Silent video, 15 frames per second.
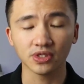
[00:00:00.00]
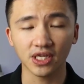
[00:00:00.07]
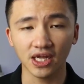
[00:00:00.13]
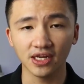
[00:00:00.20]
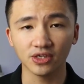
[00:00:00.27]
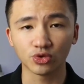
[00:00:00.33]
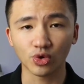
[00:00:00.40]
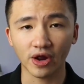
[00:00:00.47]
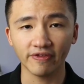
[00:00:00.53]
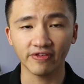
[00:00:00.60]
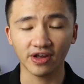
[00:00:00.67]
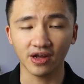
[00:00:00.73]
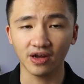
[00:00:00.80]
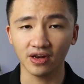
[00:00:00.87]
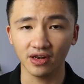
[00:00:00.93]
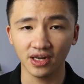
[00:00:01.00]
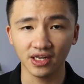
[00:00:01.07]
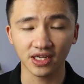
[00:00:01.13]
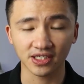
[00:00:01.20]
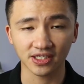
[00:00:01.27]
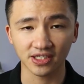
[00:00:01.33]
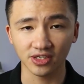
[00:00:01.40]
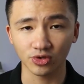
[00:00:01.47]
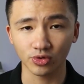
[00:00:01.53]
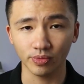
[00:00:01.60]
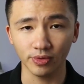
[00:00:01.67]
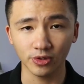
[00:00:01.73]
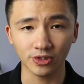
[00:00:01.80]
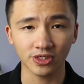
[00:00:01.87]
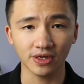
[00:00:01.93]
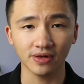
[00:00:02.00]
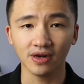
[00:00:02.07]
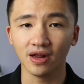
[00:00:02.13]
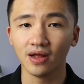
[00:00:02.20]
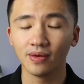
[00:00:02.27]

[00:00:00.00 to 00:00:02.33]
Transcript: daily driving a Linux distribution,